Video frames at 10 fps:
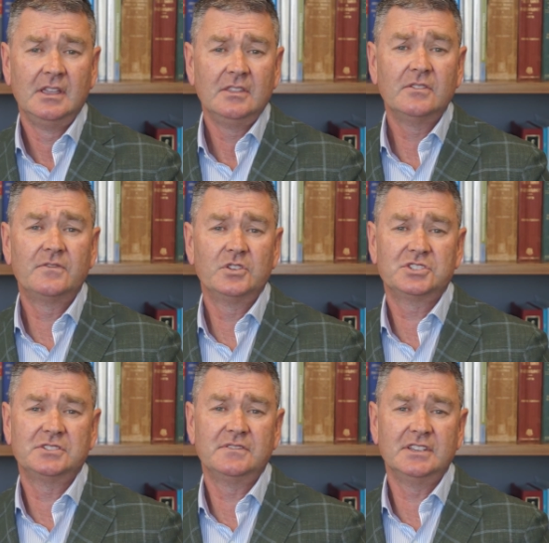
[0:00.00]
The
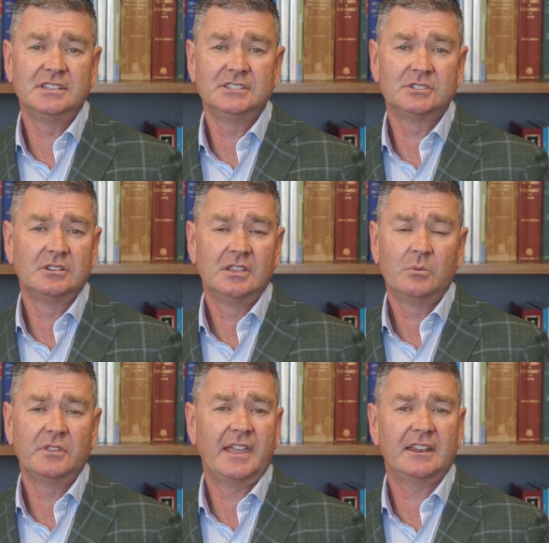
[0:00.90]
first of these,
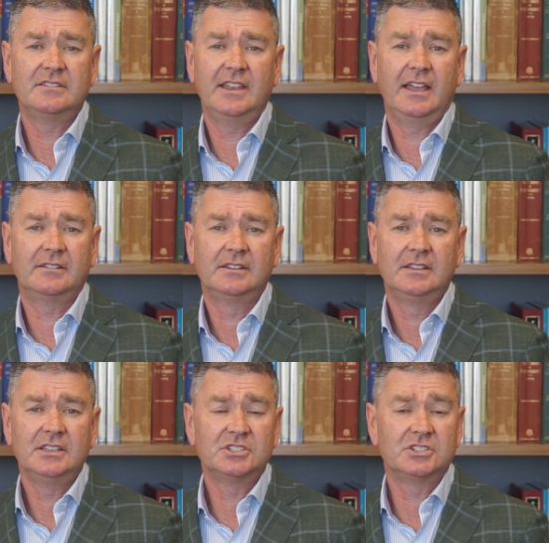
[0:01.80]
without a doubt,
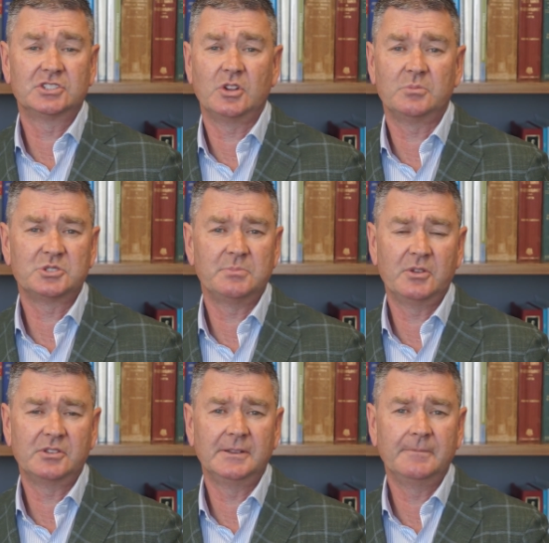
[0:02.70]
is to stop
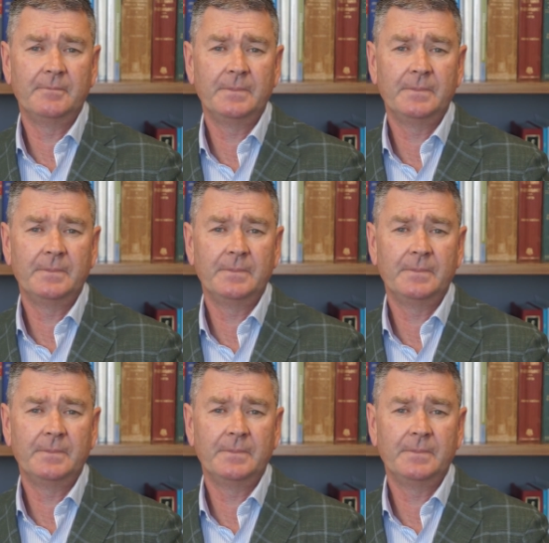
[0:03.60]
smoking.